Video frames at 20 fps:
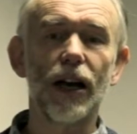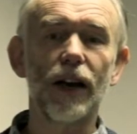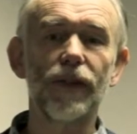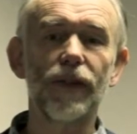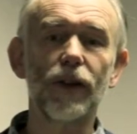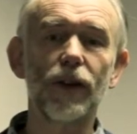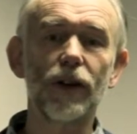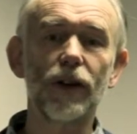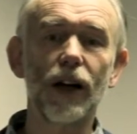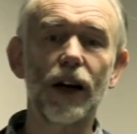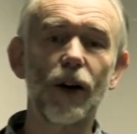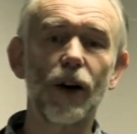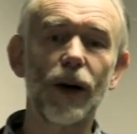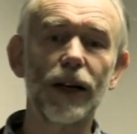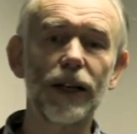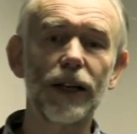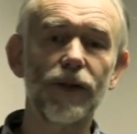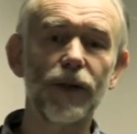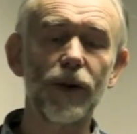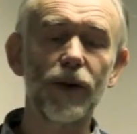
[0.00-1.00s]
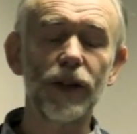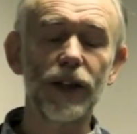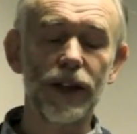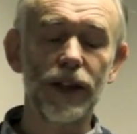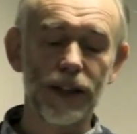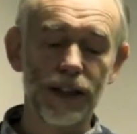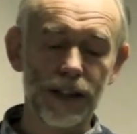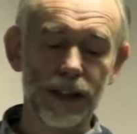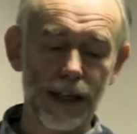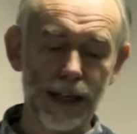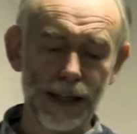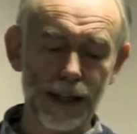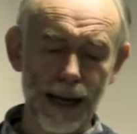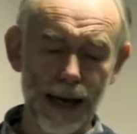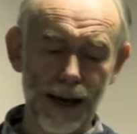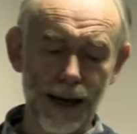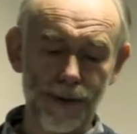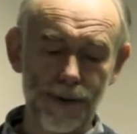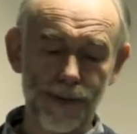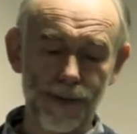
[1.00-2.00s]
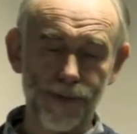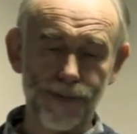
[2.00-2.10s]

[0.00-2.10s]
for quite a few years now.